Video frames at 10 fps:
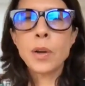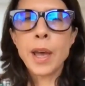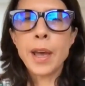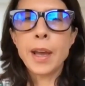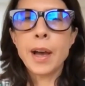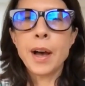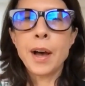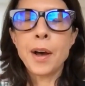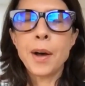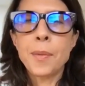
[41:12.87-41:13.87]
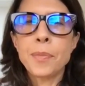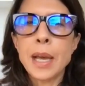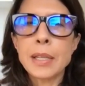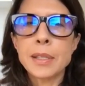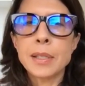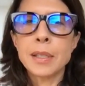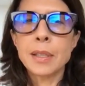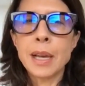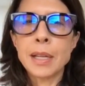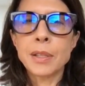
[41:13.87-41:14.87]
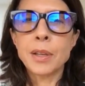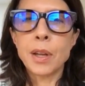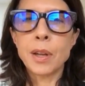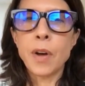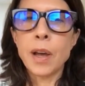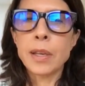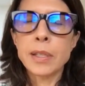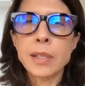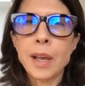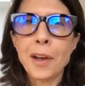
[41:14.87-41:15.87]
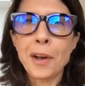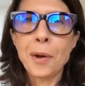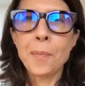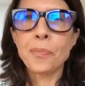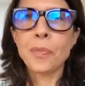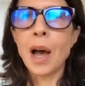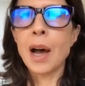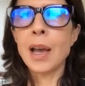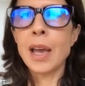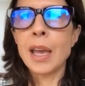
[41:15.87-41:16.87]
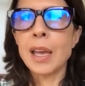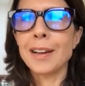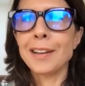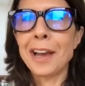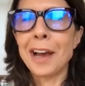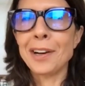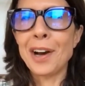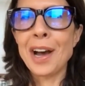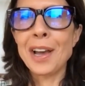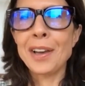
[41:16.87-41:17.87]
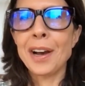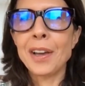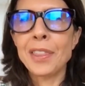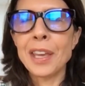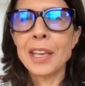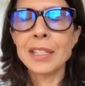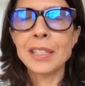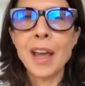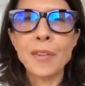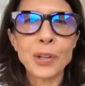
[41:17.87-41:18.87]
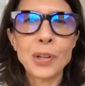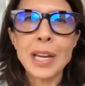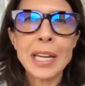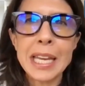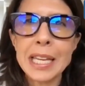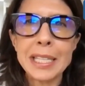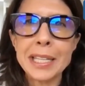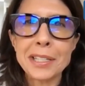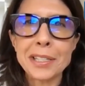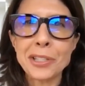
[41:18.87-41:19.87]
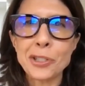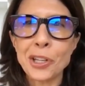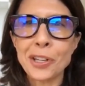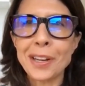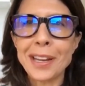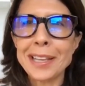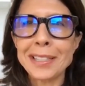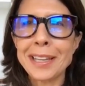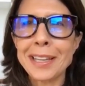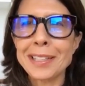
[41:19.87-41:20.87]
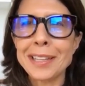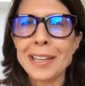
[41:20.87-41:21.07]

okay, that's good advice. I think it's never an easy decision, is it?